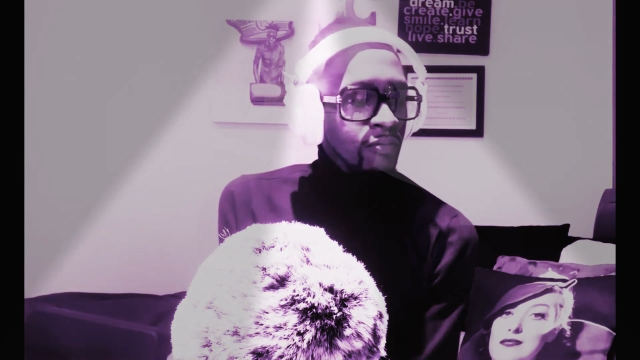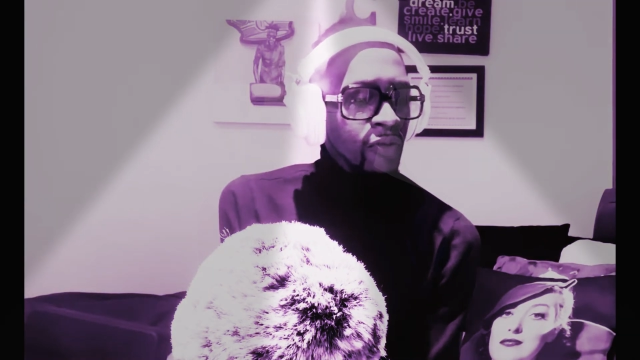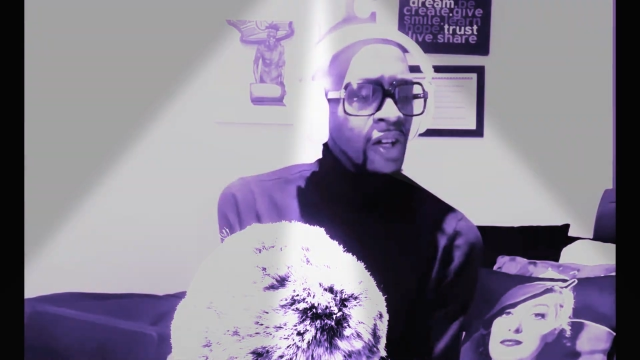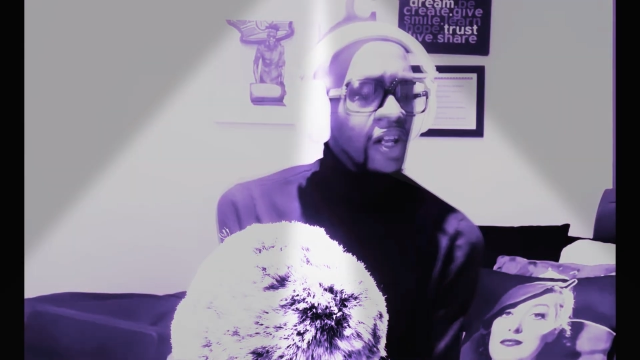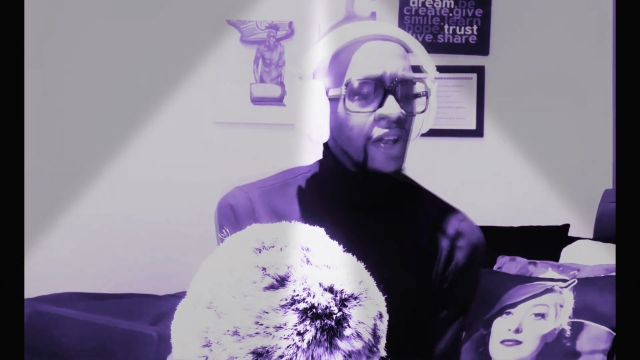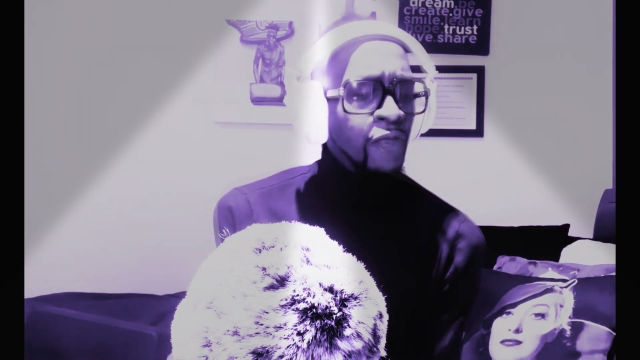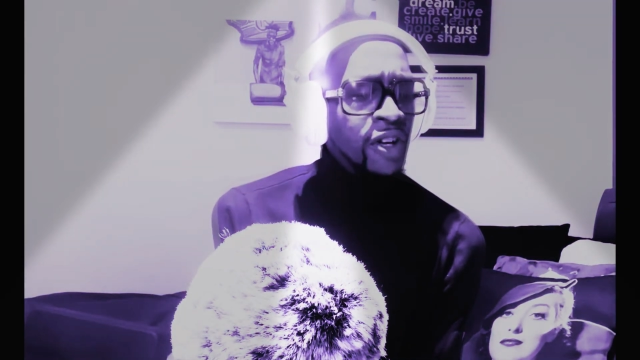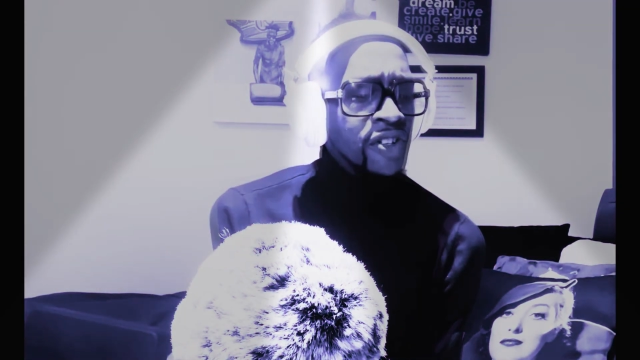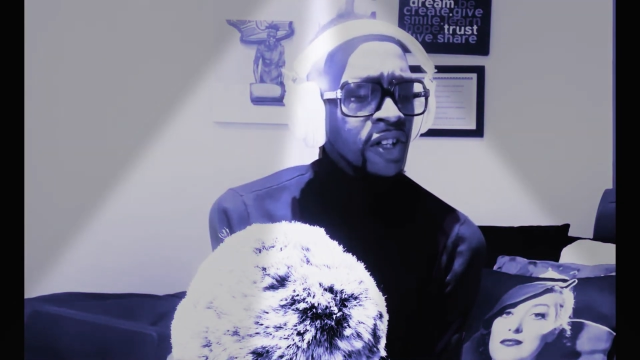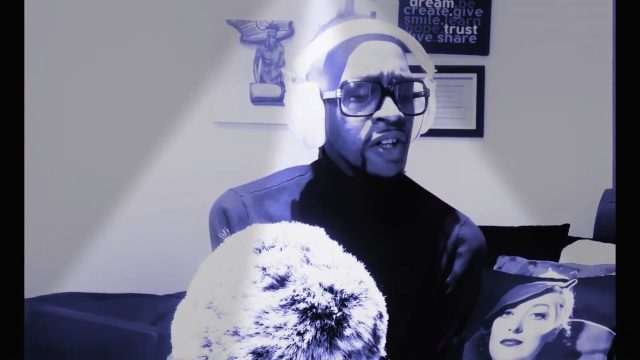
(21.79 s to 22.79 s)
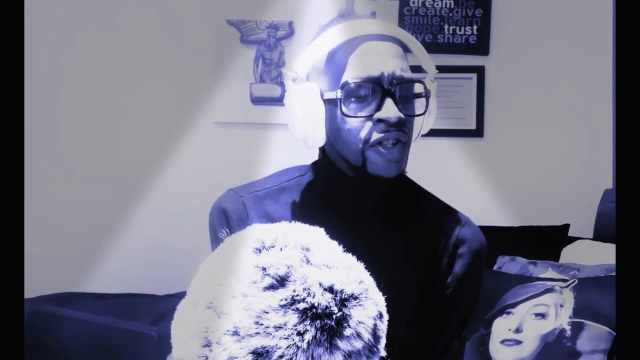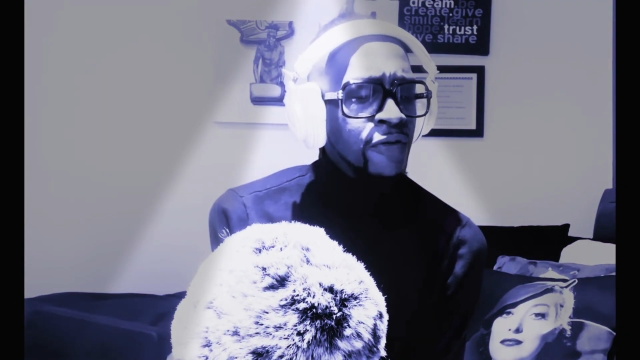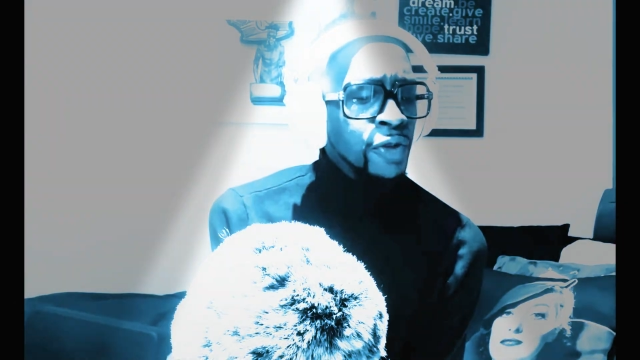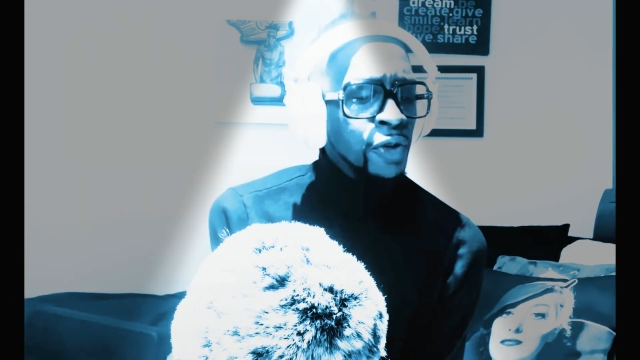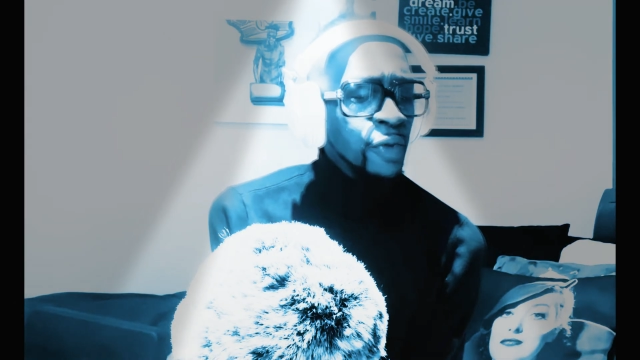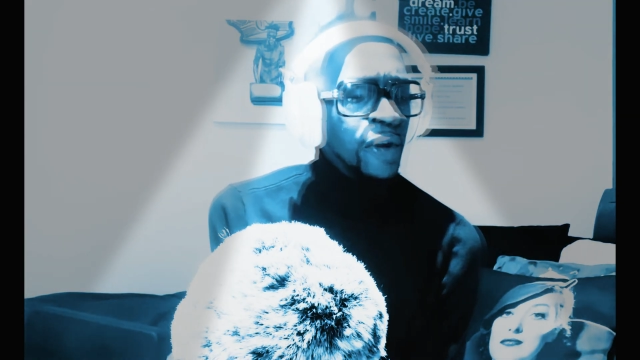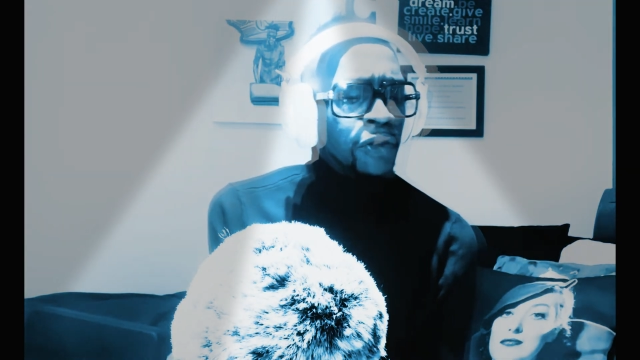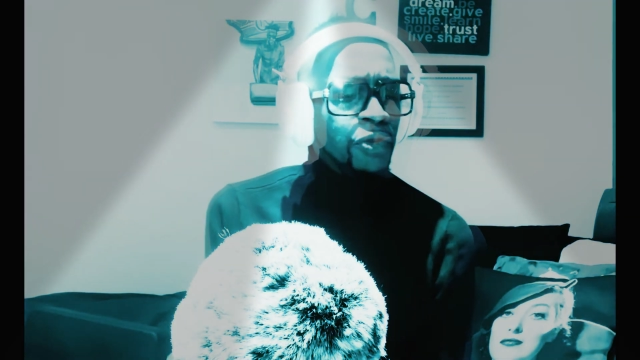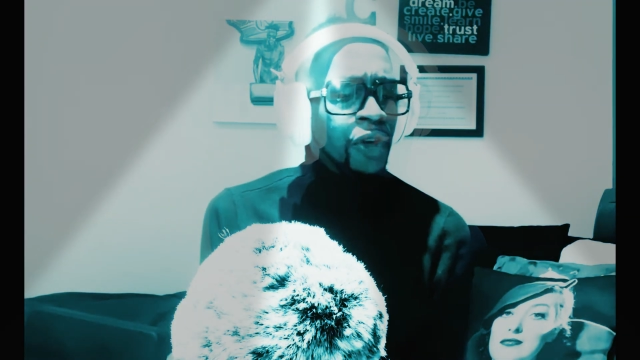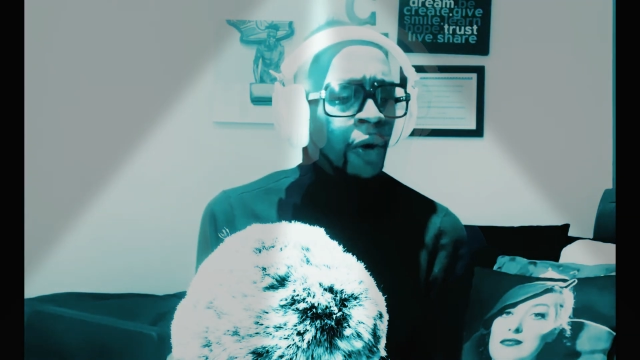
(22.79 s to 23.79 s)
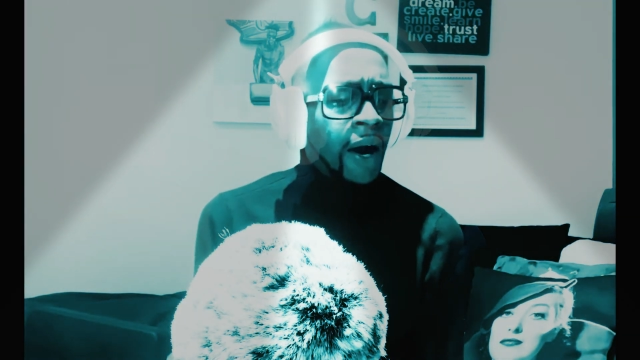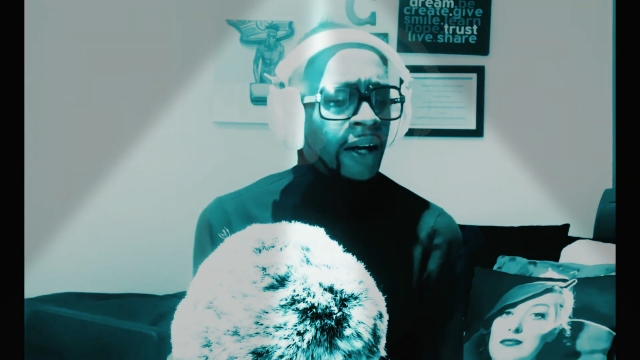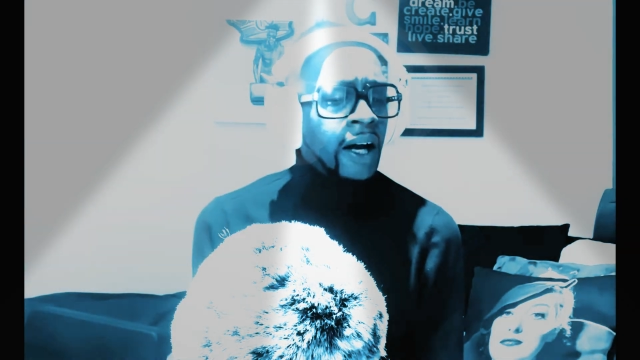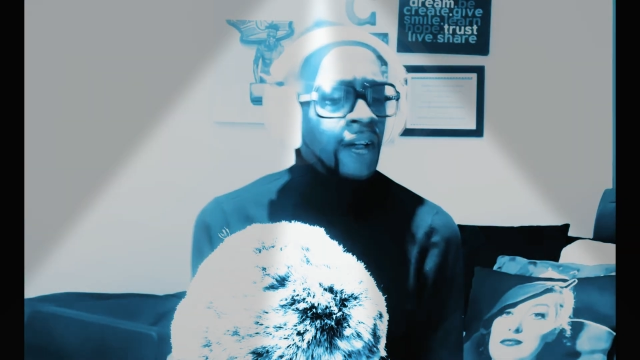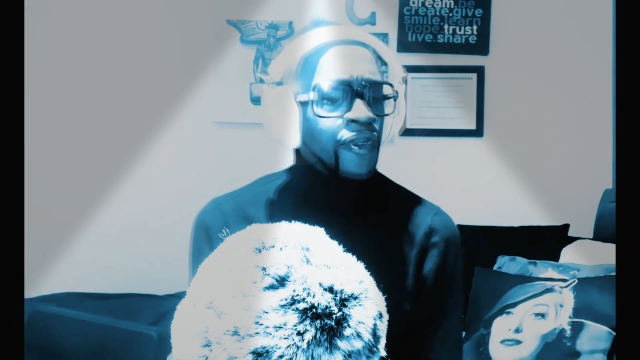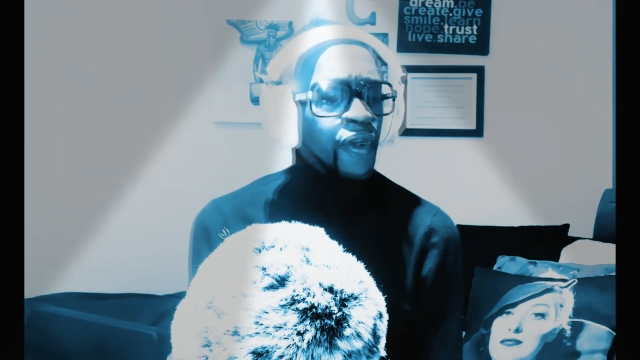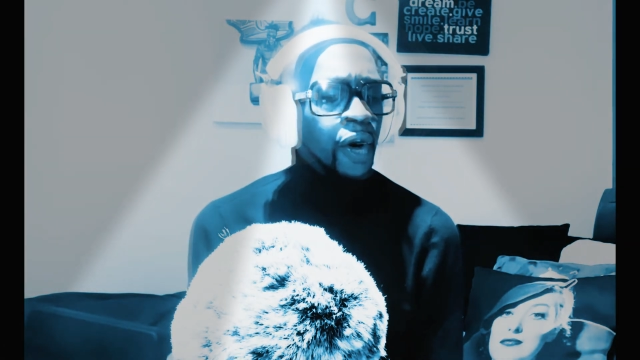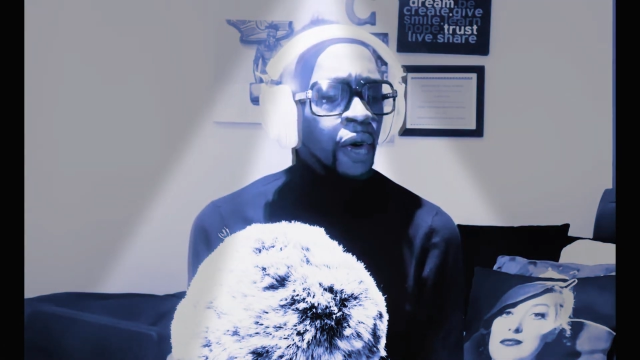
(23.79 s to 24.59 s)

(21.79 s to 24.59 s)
In a recent interview with You Know I Got Soul,